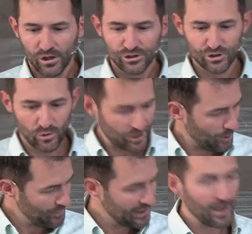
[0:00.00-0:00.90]
So,
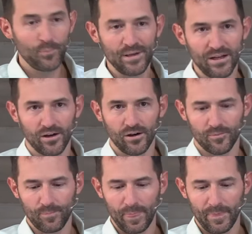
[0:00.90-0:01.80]
coming up here
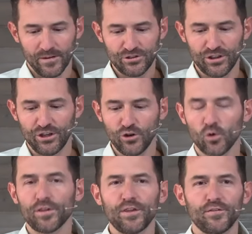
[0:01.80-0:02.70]
to the
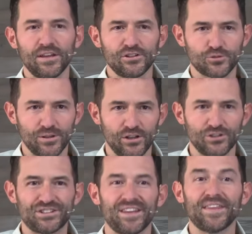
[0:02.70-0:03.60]
north of Israel,
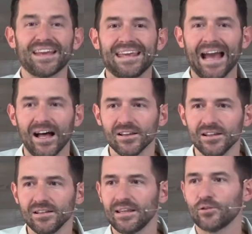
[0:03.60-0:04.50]
to the
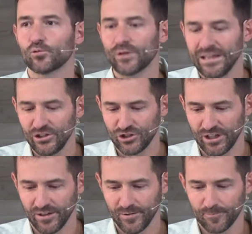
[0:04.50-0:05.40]
Galilee
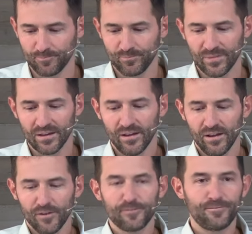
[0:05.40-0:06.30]
region,
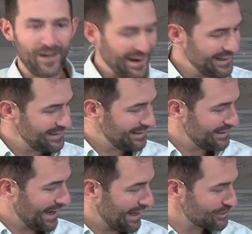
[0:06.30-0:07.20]
find
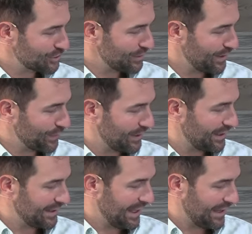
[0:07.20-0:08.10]
Nazareth
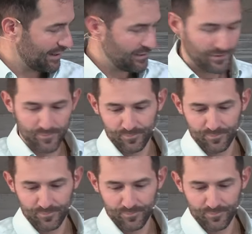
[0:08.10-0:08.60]
again